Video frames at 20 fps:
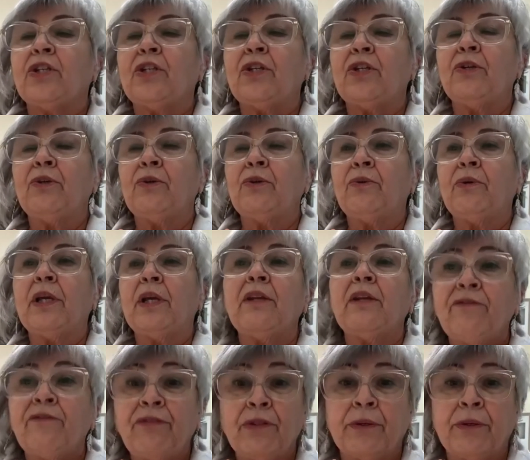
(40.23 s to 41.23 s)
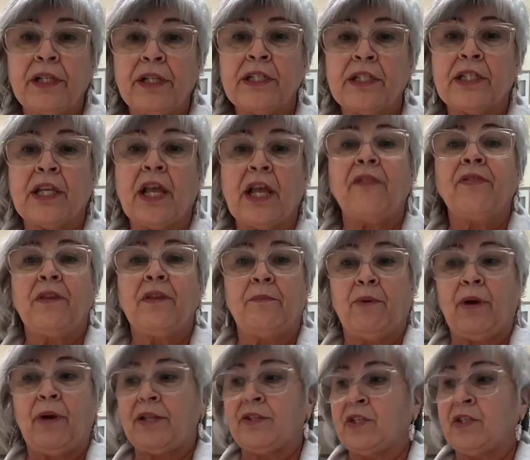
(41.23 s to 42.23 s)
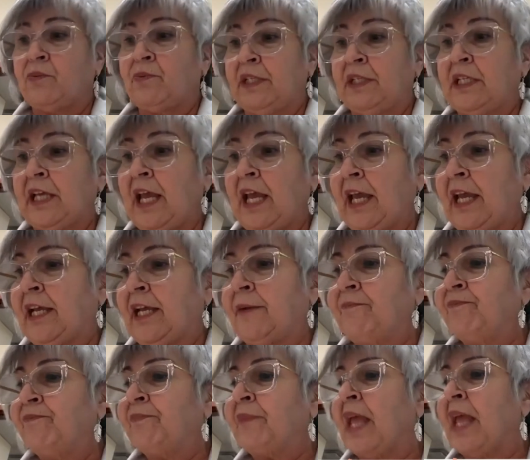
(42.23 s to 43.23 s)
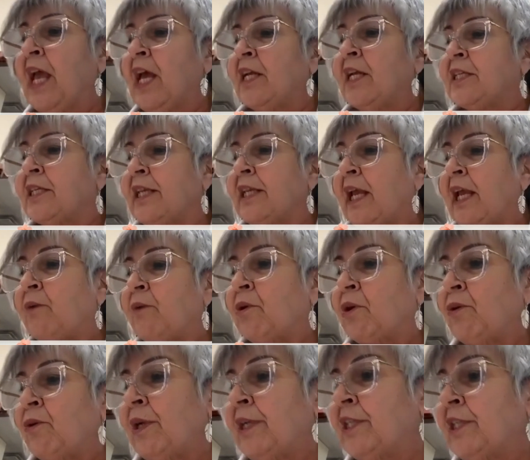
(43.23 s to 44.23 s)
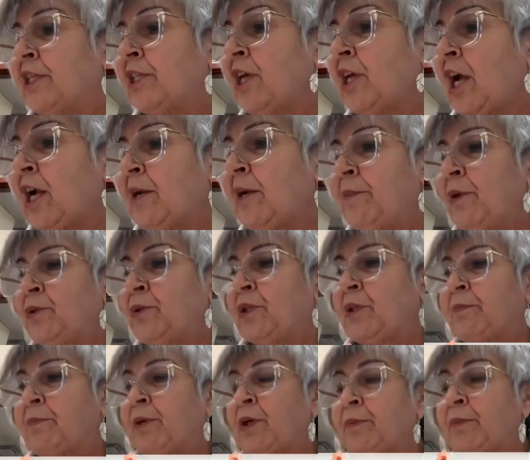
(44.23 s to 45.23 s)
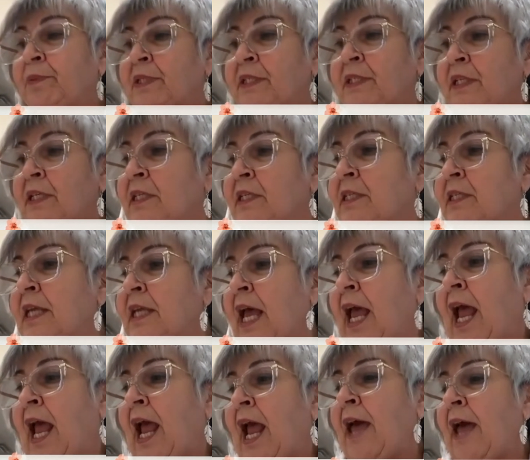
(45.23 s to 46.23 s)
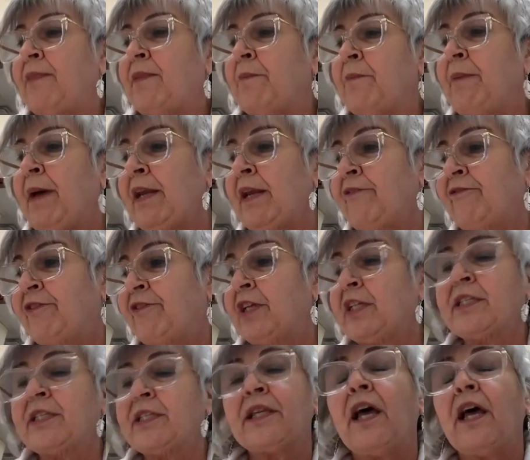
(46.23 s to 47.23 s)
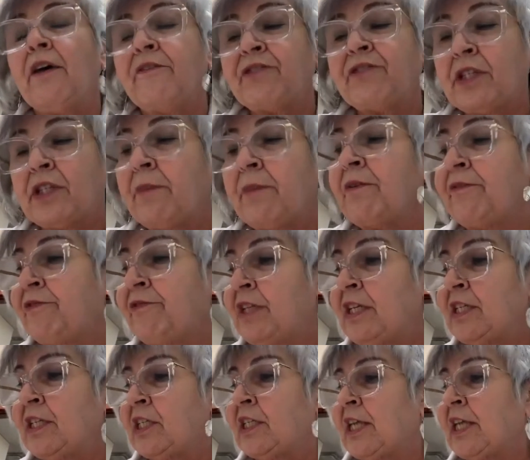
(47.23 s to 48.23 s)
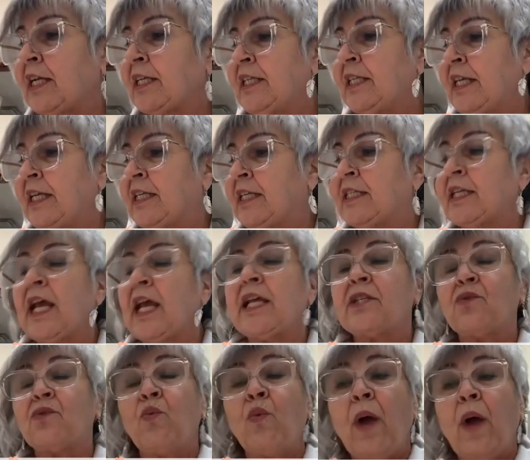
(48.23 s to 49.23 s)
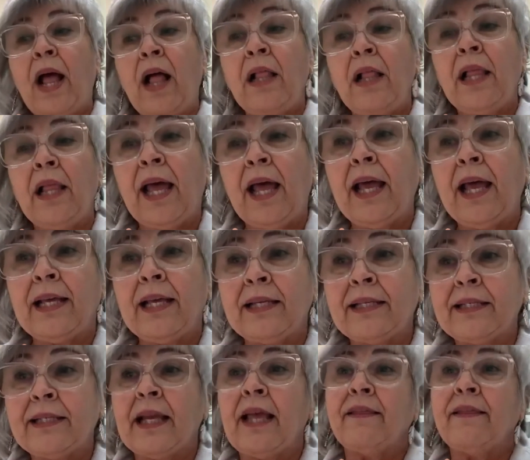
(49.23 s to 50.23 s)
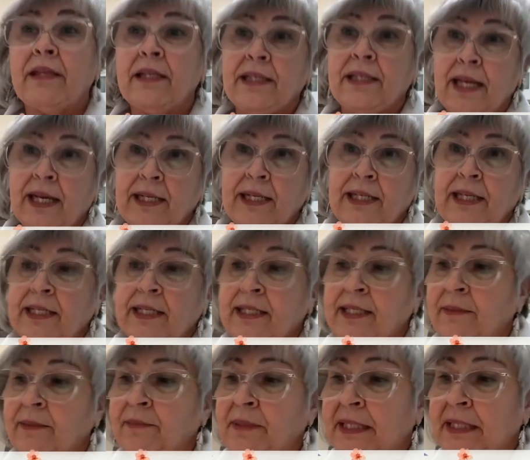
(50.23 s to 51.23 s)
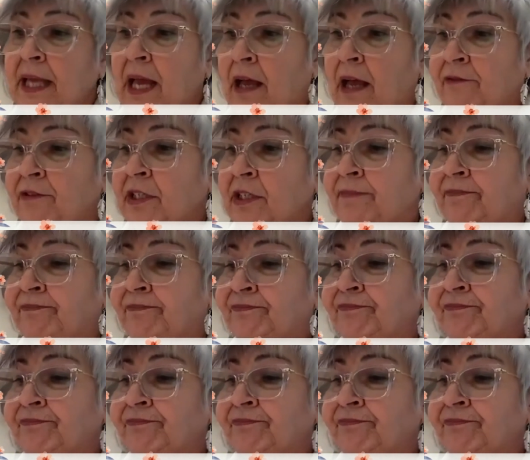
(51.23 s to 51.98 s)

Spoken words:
to influence the breaths we take. Today, we're going to talk about the purposes and the benefits of some of these techniques, as well as the techniques themselves.